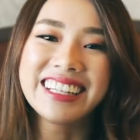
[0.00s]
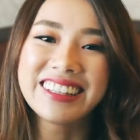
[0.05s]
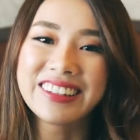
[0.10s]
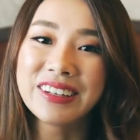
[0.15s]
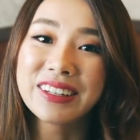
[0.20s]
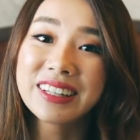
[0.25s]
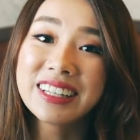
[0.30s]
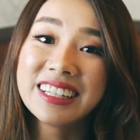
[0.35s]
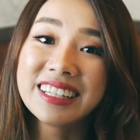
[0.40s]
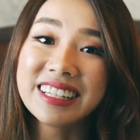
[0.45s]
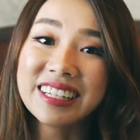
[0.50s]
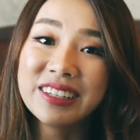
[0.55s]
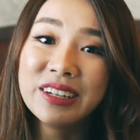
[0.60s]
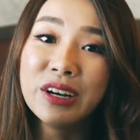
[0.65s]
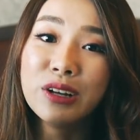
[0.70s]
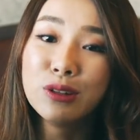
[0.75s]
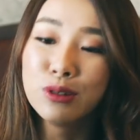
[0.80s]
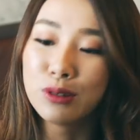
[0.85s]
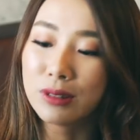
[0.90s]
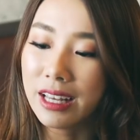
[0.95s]
it totally did
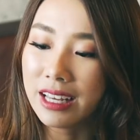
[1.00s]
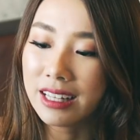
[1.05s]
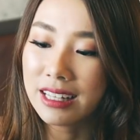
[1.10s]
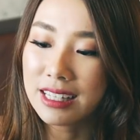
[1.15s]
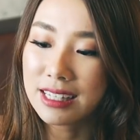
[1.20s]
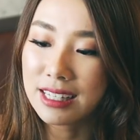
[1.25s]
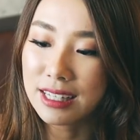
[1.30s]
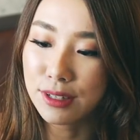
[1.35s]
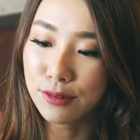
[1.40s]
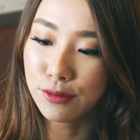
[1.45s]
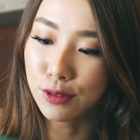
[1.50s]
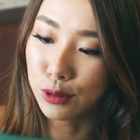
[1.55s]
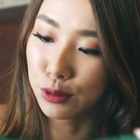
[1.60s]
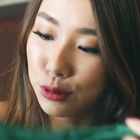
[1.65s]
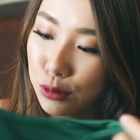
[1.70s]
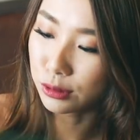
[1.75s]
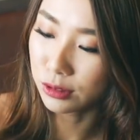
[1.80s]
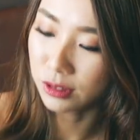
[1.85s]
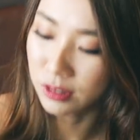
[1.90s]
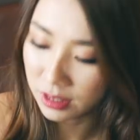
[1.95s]
not look like this in a
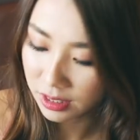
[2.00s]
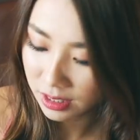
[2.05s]
photo.